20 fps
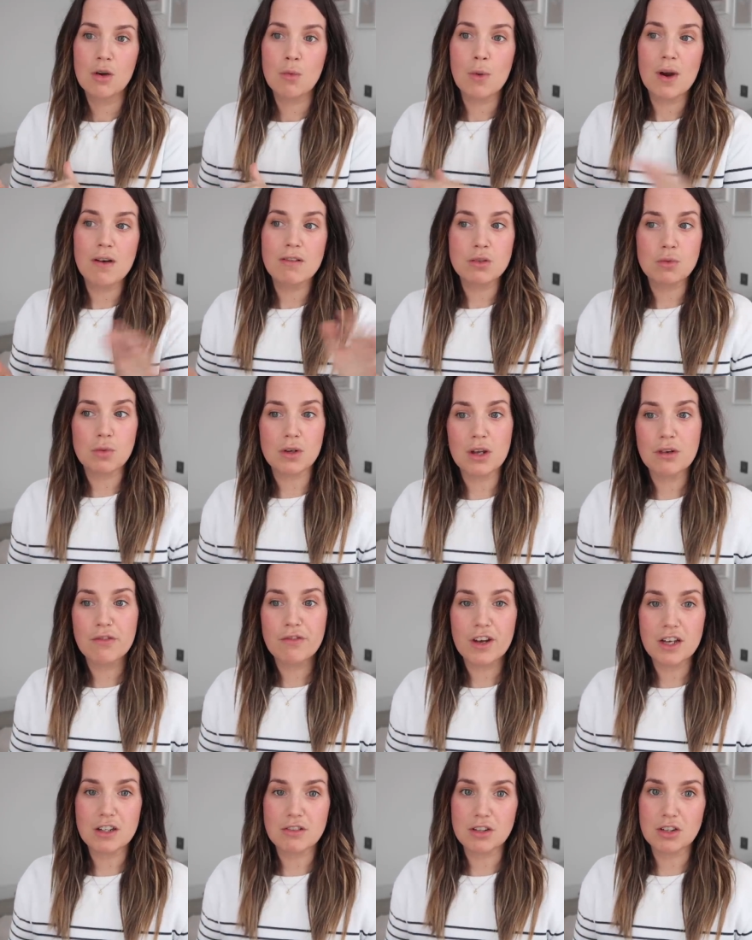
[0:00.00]
whereas when I
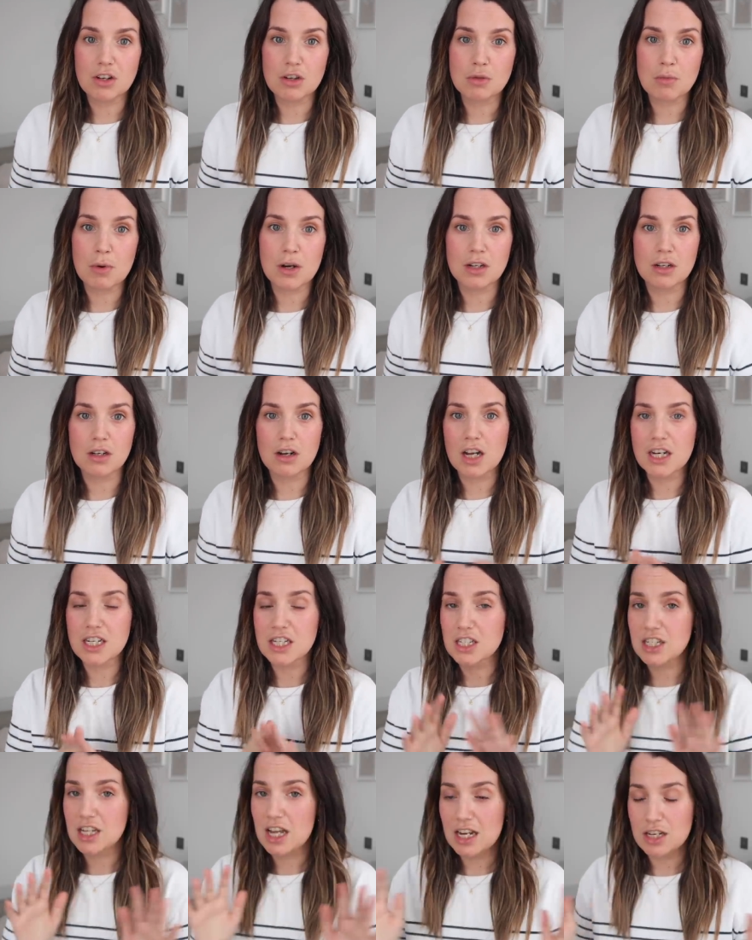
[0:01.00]
first found out I was
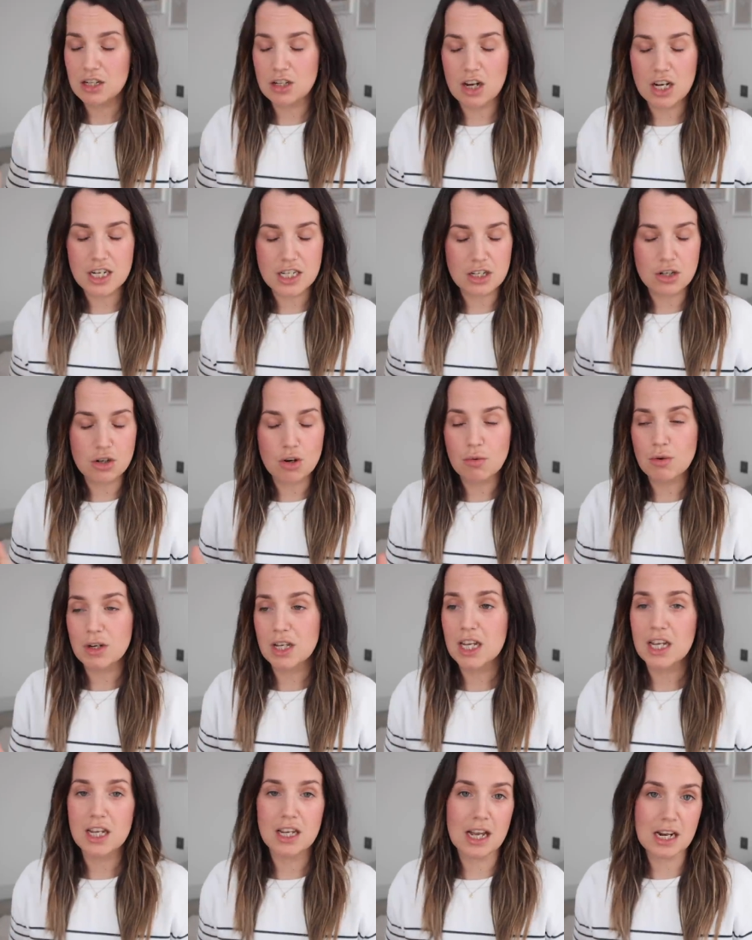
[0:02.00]
pregnant, I did not
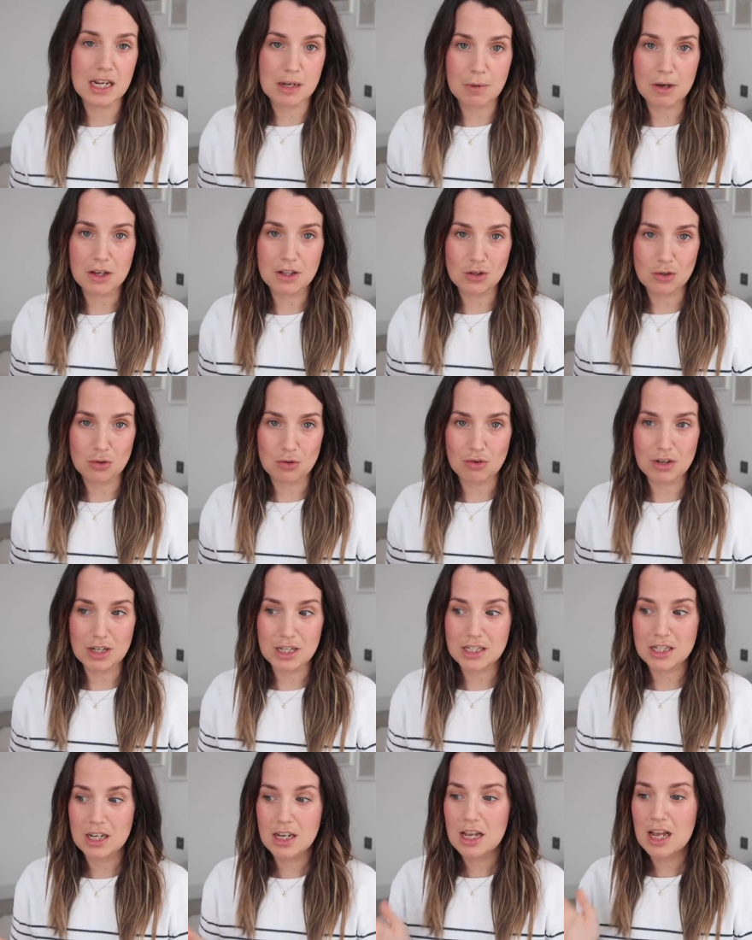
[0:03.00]
want to hear any birth
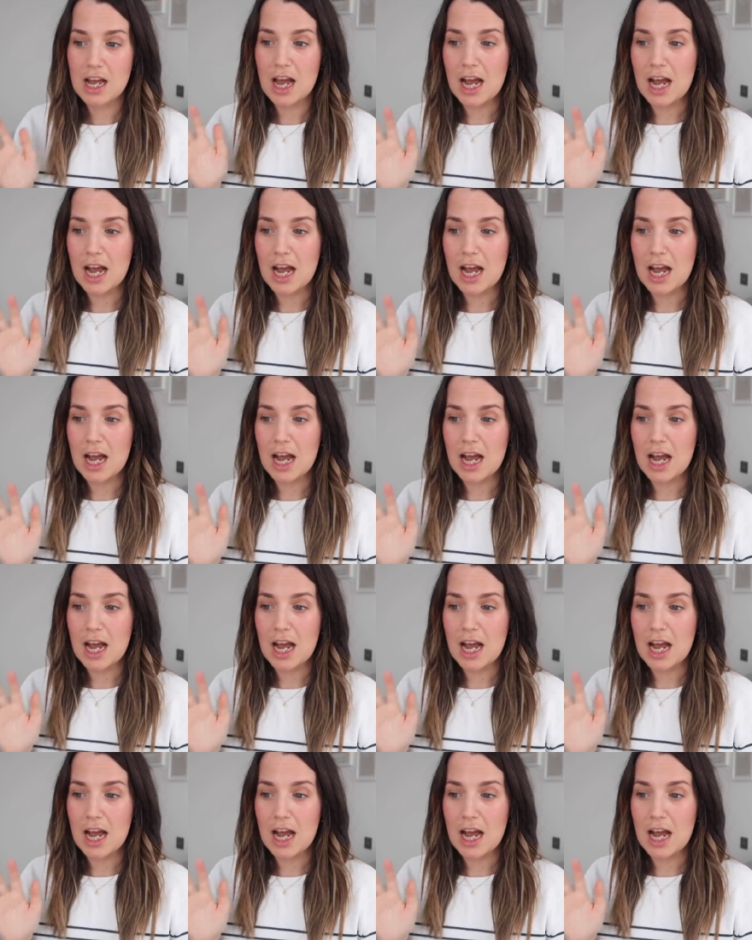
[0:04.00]
stories.